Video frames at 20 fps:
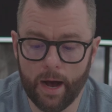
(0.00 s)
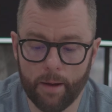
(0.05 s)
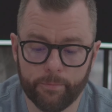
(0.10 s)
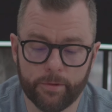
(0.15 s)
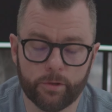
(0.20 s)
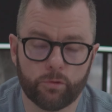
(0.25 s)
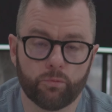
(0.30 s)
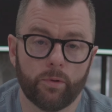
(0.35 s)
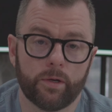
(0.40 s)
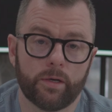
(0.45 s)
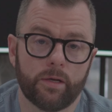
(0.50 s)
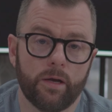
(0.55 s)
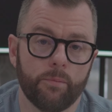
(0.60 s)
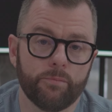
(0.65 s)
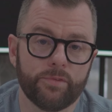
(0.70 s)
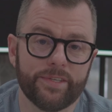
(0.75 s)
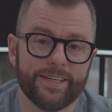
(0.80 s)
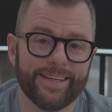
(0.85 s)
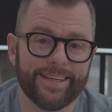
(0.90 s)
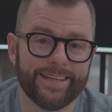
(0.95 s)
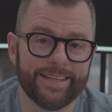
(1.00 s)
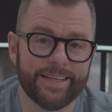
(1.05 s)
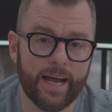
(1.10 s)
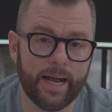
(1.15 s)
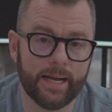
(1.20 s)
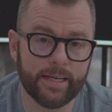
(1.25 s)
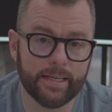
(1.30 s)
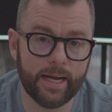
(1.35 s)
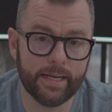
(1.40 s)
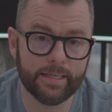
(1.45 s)
This one comes in at
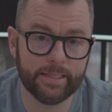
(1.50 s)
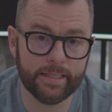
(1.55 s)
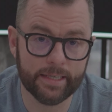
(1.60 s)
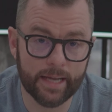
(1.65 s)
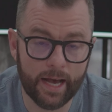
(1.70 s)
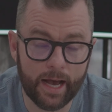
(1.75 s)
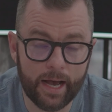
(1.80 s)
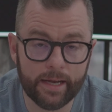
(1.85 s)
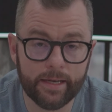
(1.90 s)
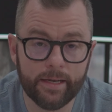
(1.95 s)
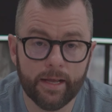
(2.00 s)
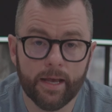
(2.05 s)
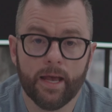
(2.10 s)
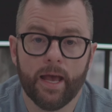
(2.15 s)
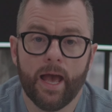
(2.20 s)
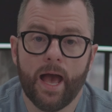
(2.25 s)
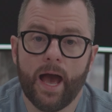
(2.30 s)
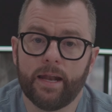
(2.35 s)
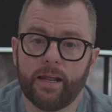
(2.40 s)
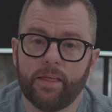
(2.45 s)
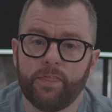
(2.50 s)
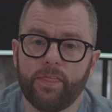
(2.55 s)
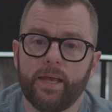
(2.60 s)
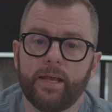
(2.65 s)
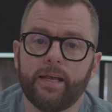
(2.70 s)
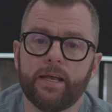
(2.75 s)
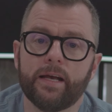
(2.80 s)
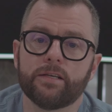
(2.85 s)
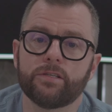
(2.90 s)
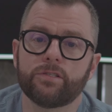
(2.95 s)
$999, and I
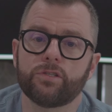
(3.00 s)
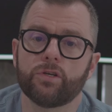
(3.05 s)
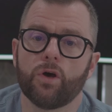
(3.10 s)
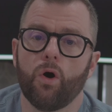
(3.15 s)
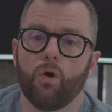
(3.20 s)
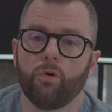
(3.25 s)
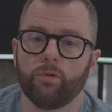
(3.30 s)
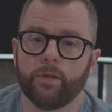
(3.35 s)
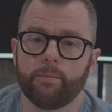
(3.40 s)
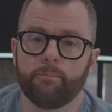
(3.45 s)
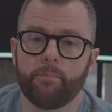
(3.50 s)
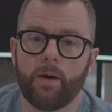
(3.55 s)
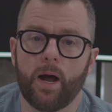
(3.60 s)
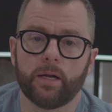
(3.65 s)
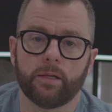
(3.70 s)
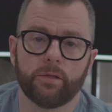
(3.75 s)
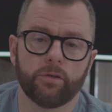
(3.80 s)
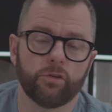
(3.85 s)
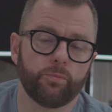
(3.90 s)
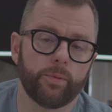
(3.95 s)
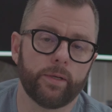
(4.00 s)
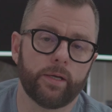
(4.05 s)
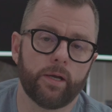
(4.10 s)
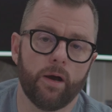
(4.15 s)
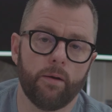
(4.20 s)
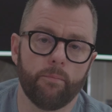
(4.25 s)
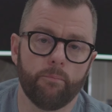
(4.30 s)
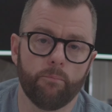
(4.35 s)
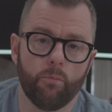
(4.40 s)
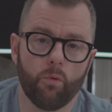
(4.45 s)
think as OLED monitors
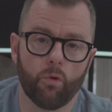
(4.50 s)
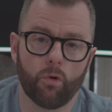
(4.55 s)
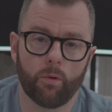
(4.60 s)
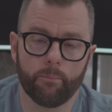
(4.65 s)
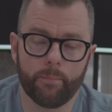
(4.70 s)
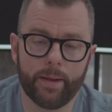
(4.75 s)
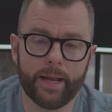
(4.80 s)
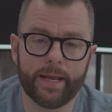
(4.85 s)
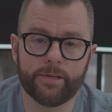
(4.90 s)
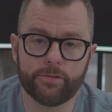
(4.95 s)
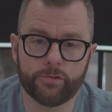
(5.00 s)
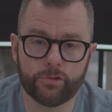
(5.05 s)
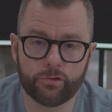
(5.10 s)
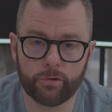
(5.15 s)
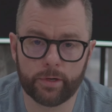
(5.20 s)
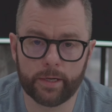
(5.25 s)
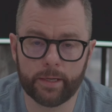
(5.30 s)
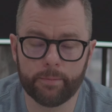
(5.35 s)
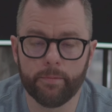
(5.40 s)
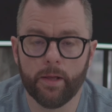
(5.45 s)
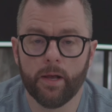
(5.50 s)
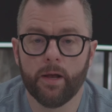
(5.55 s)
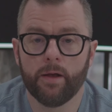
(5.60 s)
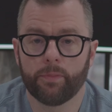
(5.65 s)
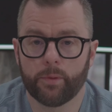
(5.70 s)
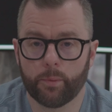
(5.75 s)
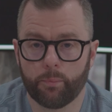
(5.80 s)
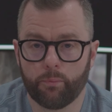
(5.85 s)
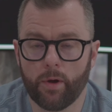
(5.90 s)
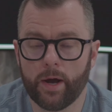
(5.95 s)
become more mainstream,
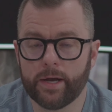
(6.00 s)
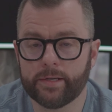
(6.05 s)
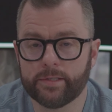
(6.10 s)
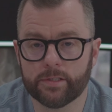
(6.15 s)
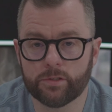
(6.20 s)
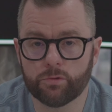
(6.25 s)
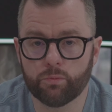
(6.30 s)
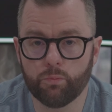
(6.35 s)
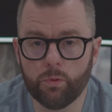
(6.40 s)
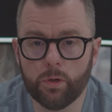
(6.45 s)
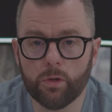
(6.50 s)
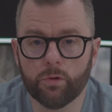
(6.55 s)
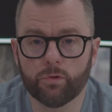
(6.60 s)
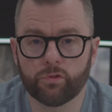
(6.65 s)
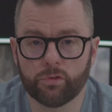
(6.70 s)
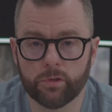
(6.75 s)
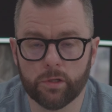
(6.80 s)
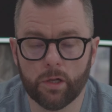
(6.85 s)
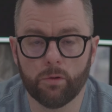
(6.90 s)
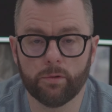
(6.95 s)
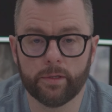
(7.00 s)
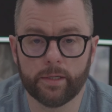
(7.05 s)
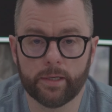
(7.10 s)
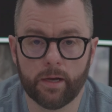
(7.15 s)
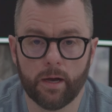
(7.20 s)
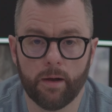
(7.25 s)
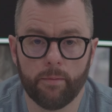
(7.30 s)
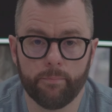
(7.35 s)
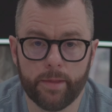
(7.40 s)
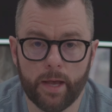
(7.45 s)
the prices will slowly
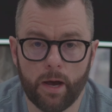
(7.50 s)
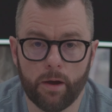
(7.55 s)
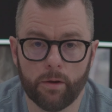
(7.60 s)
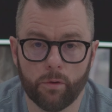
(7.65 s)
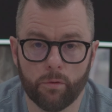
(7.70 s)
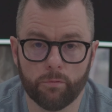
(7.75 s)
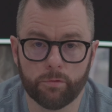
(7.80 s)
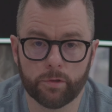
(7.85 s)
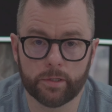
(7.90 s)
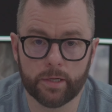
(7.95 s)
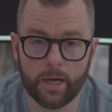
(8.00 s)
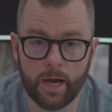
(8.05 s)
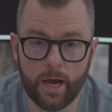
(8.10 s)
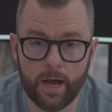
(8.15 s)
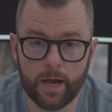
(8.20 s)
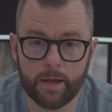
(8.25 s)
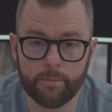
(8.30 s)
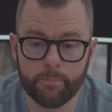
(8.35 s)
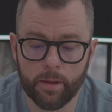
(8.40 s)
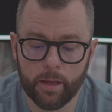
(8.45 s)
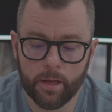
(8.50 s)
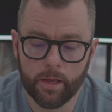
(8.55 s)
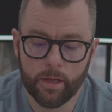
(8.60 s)
come down over time.